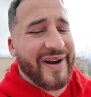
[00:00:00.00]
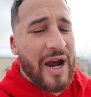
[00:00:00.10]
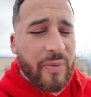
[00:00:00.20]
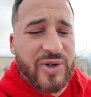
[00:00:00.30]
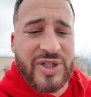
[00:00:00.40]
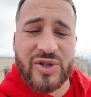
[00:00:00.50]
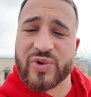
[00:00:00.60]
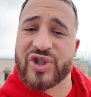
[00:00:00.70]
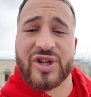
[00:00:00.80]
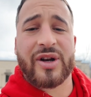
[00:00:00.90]
an Albertsons,
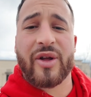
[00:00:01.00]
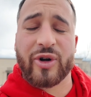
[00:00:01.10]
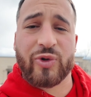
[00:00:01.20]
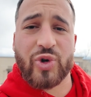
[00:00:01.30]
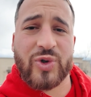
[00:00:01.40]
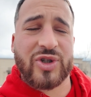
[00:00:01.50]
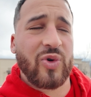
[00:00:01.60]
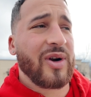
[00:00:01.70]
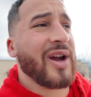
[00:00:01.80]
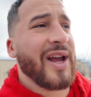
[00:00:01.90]
which is another grocery
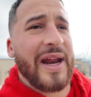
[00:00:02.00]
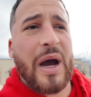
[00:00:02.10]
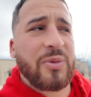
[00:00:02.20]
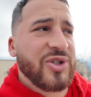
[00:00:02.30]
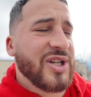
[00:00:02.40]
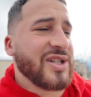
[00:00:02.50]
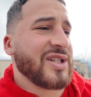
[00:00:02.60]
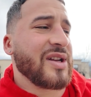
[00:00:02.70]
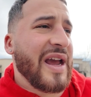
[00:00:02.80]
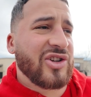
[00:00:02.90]
store. And
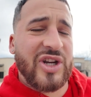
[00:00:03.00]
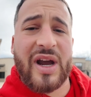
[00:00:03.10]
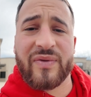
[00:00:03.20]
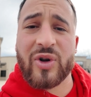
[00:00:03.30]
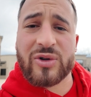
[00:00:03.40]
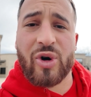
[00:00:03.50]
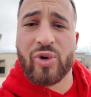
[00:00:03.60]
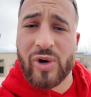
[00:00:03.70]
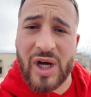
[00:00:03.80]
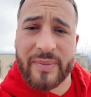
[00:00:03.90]
Albertsons, they actually have their
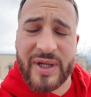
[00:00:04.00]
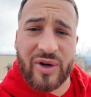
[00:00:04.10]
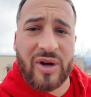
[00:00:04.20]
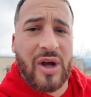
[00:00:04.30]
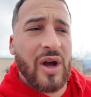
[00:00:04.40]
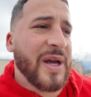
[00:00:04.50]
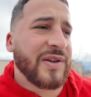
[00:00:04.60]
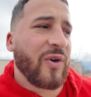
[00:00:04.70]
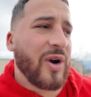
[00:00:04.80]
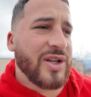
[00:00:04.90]
local hub here
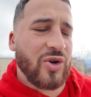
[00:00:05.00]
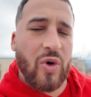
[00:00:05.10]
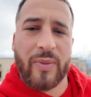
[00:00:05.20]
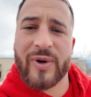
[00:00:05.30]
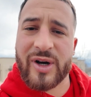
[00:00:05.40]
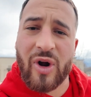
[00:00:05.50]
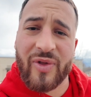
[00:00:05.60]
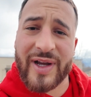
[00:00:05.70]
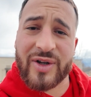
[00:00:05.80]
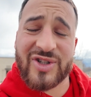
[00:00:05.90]
as far as corporate and
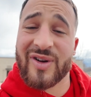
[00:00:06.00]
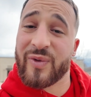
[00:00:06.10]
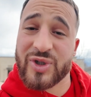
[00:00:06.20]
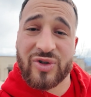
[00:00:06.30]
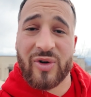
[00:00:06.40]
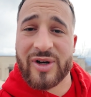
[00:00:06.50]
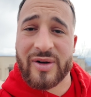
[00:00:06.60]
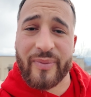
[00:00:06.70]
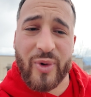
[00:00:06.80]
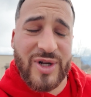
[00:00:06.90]
all that good stuff, which
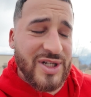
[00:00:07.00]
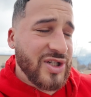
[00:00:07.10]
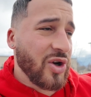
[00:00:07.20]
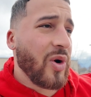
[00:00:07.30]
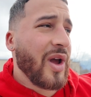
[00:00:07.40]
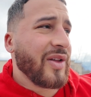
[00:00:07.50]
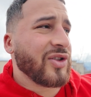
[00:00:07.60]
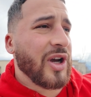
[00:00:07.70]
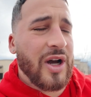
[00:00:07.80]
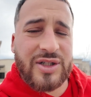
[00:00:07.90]
started in Boise. So
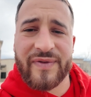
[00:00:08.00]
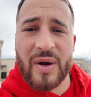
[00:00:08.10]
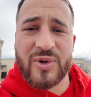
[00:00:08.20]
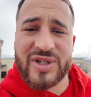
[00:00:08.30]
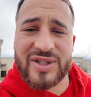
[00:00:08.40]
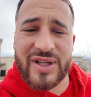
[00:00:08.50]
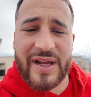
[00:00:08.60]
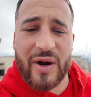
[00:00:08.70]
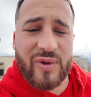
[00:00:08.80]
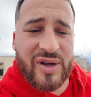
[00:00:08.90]
tons of Albertsons in
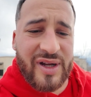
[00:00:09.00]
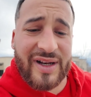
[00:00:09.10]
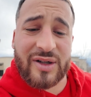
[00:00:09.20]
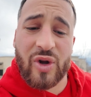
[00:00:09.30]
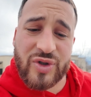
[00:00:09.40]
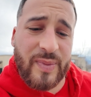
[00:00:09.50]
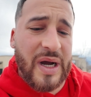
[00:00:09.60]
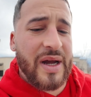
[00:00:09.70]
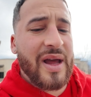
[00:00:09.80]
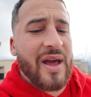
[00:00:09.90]
the area and close
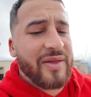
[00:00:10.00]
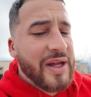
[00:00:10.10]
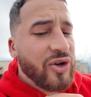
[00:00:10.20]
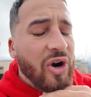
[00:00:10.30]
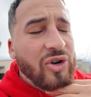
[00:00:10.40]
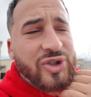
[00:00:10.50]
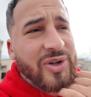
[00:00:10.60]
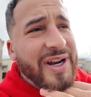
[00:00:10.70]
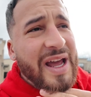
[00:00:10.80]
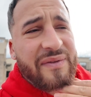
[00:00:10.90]
by. Then you're
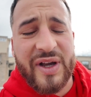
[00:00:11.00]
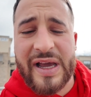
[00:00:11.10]
also gonna have a